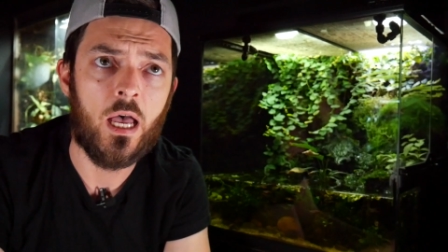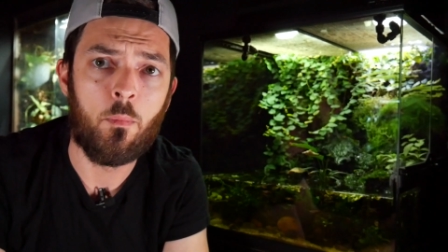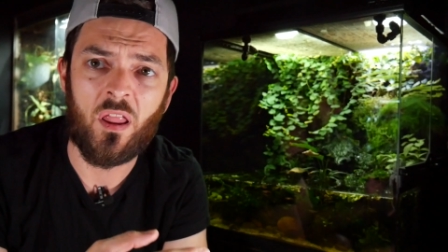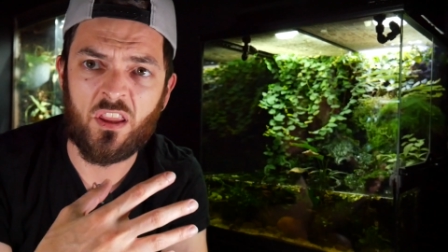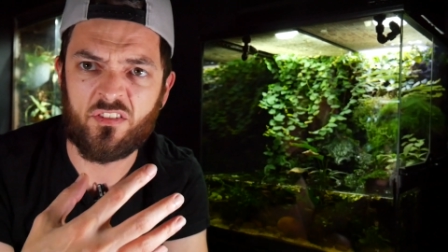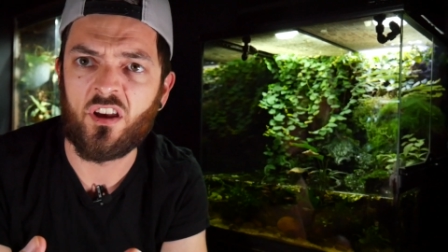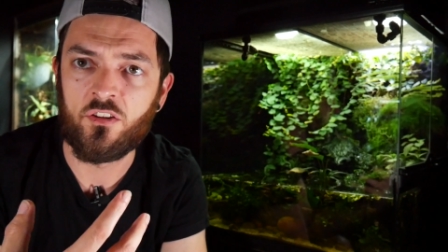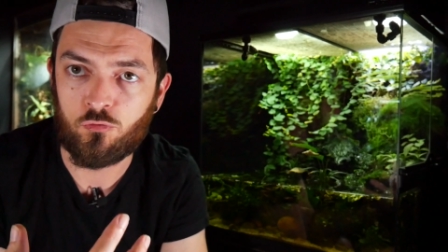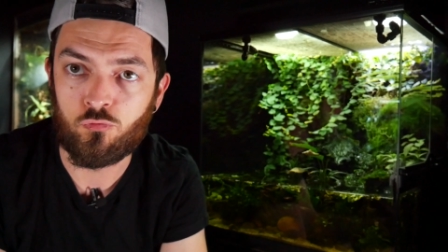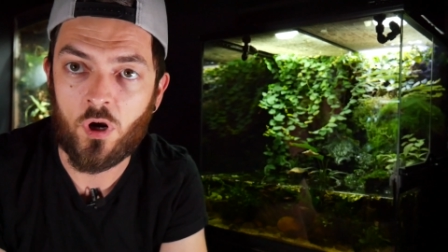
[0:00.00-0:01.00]
and they're
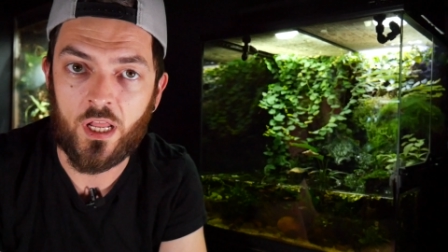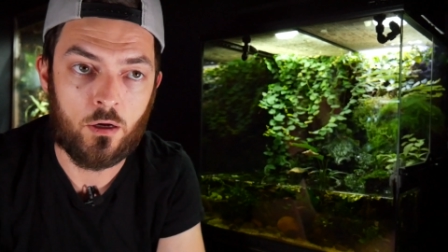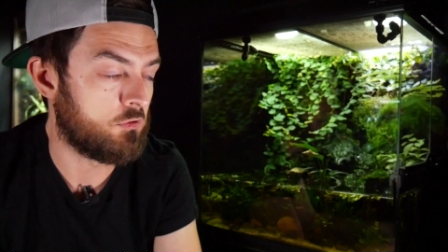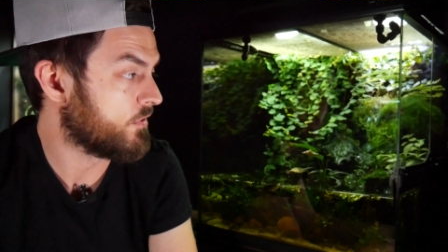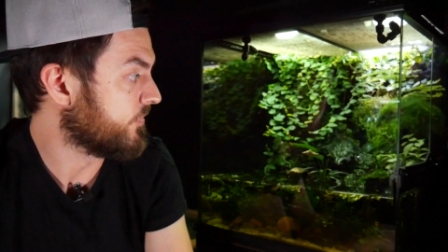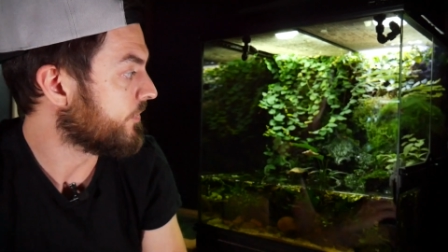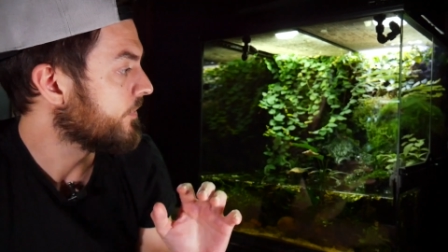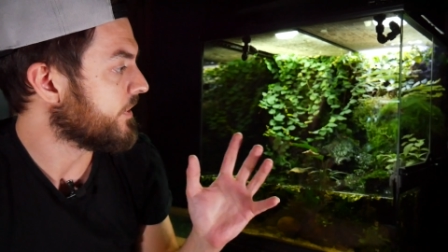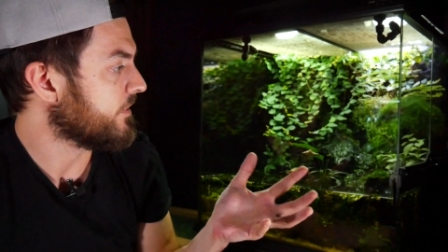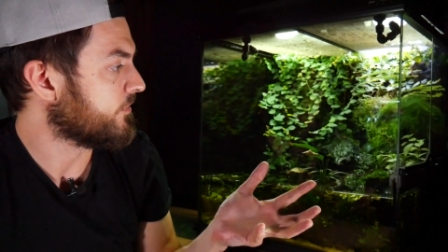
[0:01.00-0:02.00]
starting to run out because
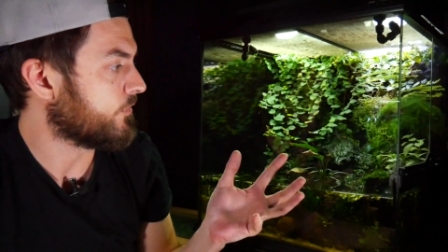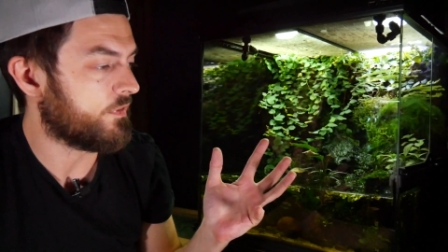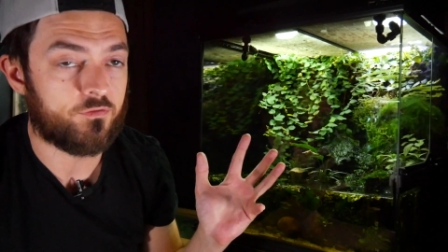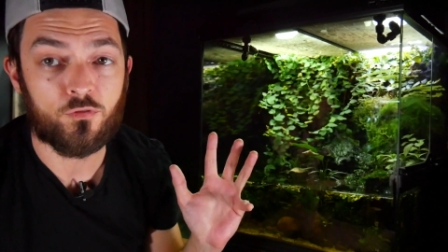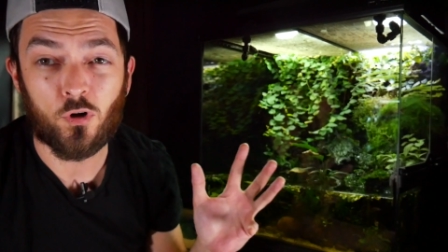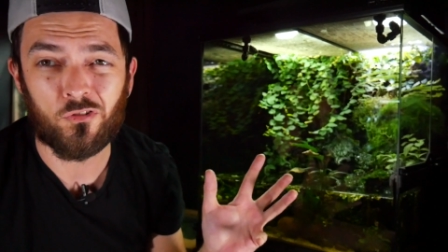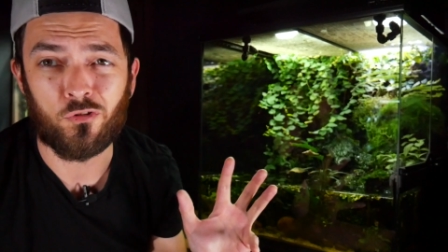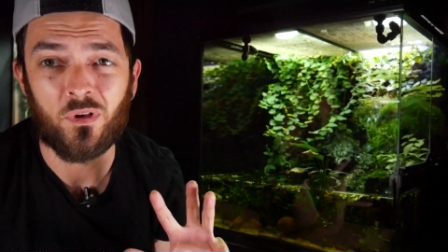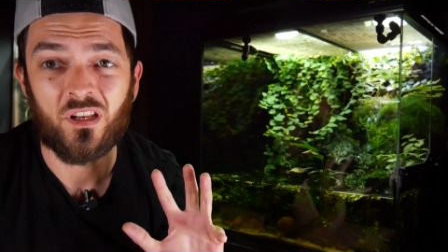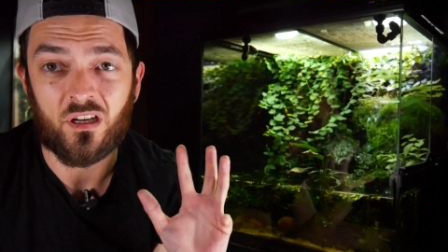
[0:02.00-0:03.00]
these frogs don't need